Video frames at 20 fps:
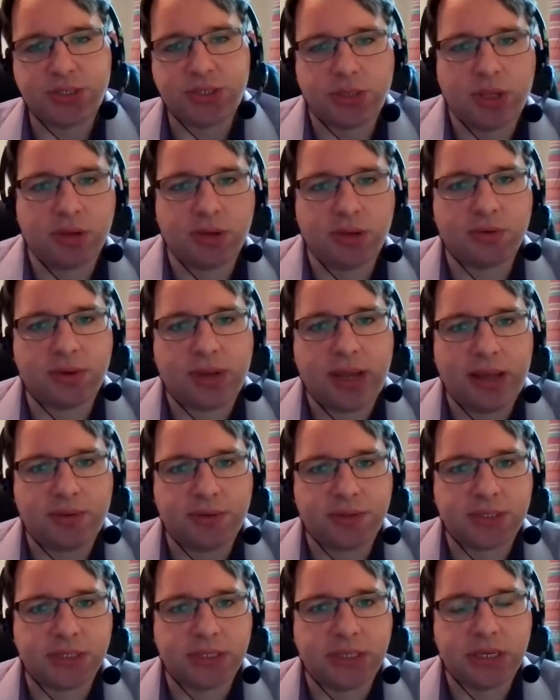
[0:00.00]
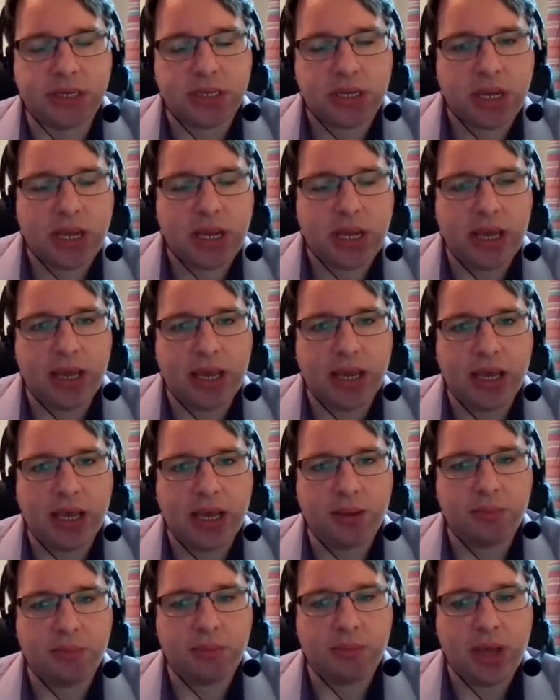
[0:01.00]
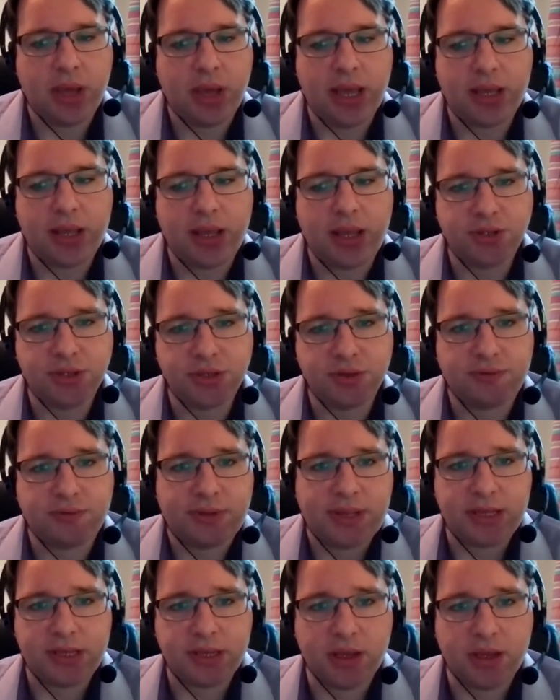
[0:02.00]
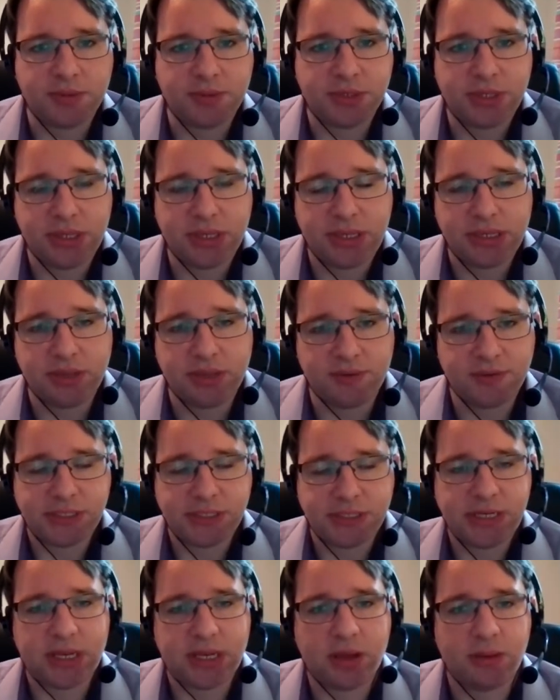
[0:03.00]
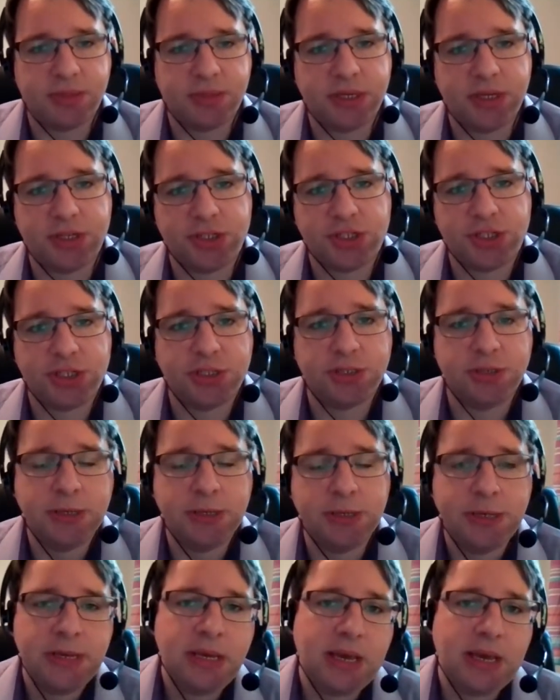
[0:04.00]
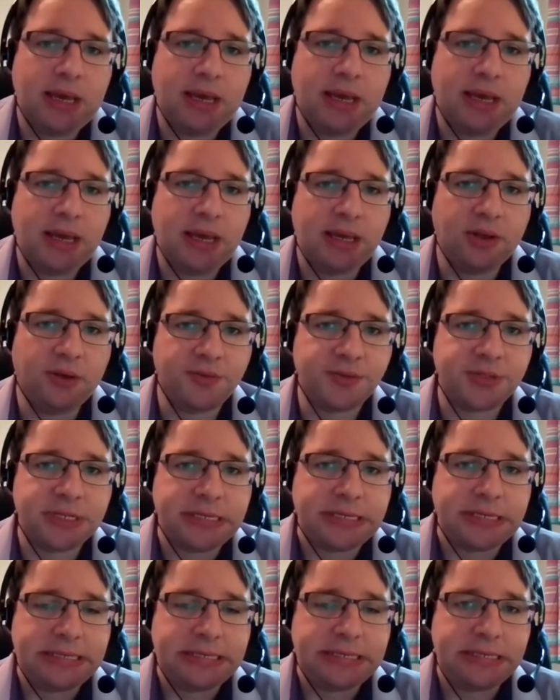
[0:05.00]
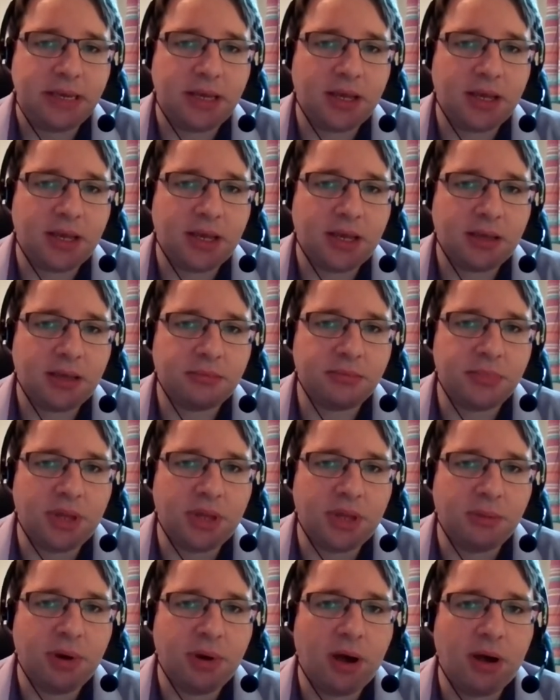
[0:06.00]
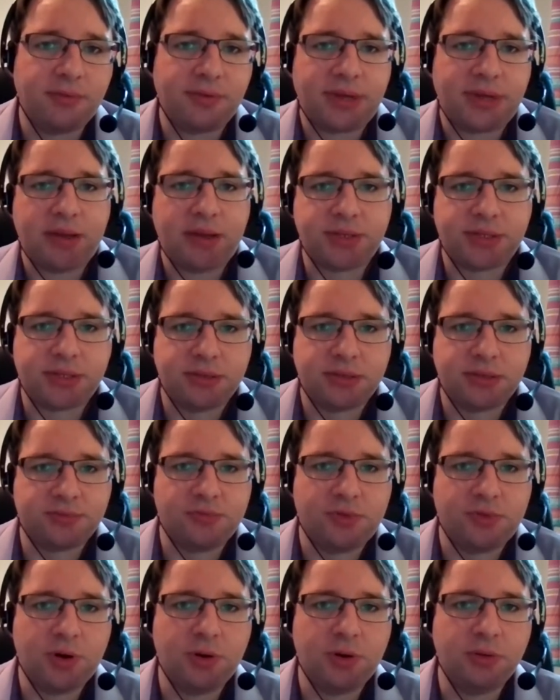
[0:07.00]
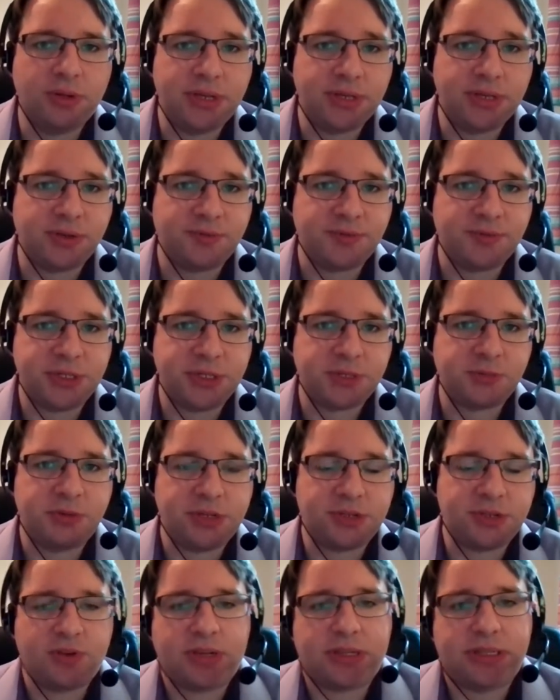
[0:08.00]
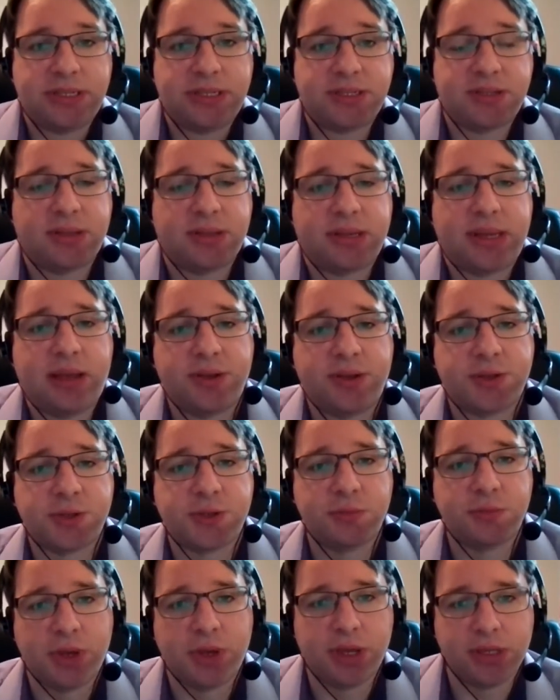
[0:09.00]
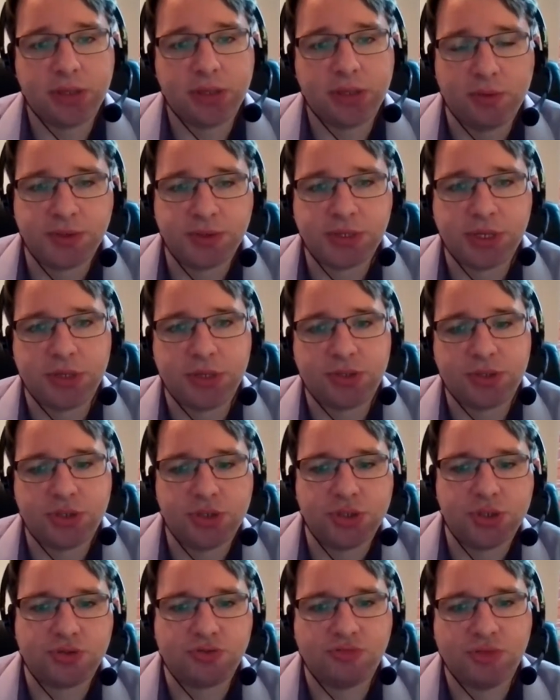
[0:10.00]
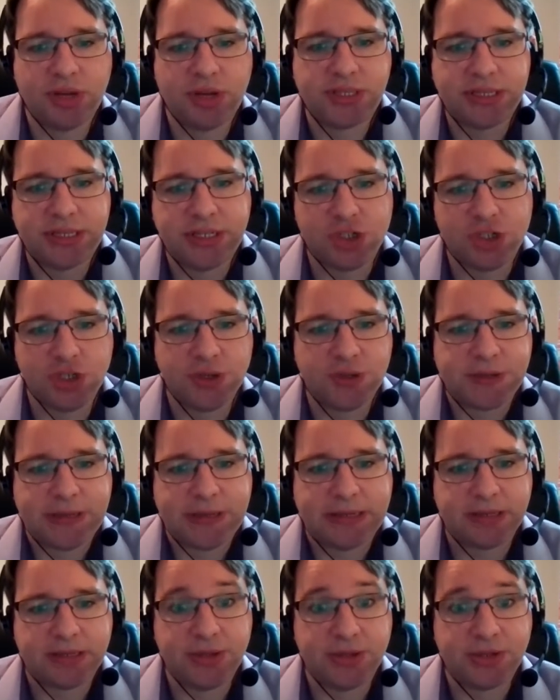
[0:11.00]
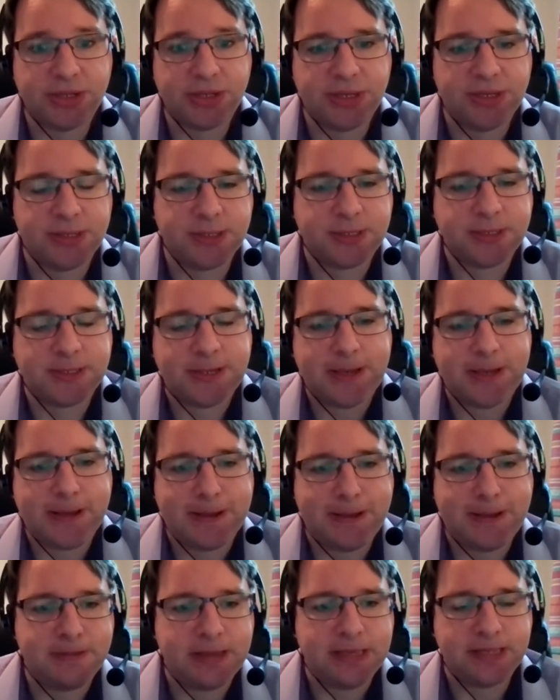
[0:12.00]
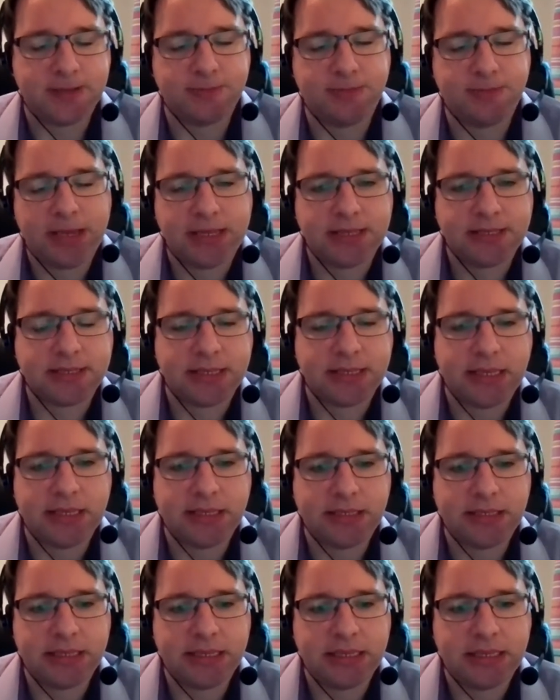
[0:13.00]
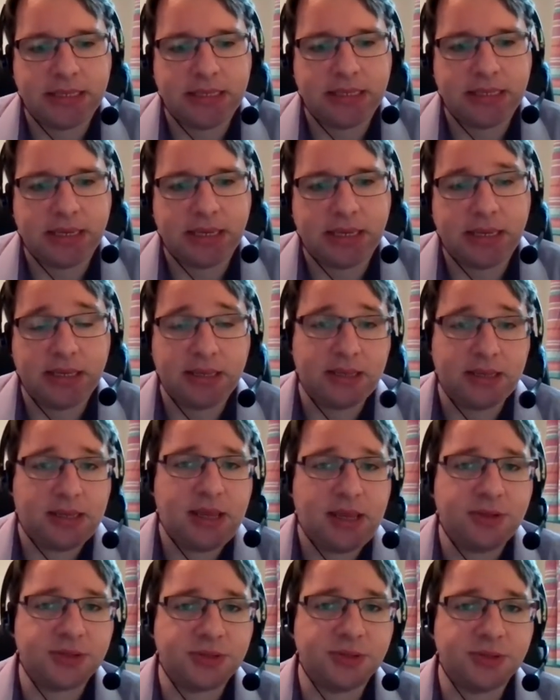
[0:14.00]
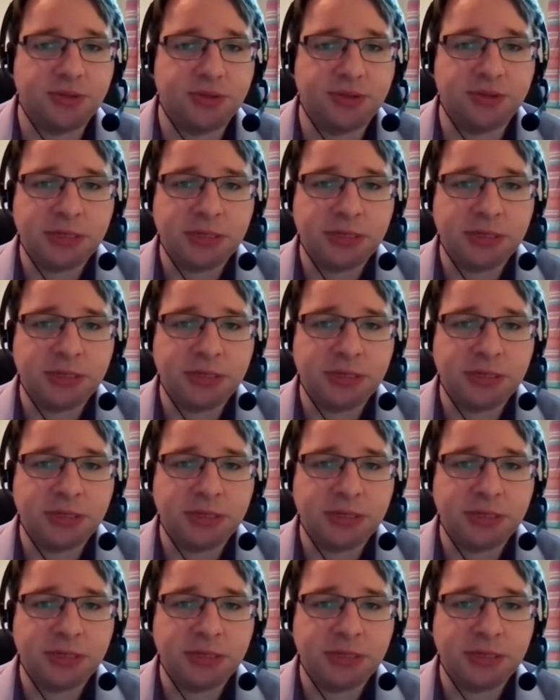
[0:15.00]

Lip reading: your local councillor and do flag it up so they can obviously take up the issue. And obviously, part of a councillor's role is obviously to speak directly to the council, but also to raise issues and concerns in debates in the council.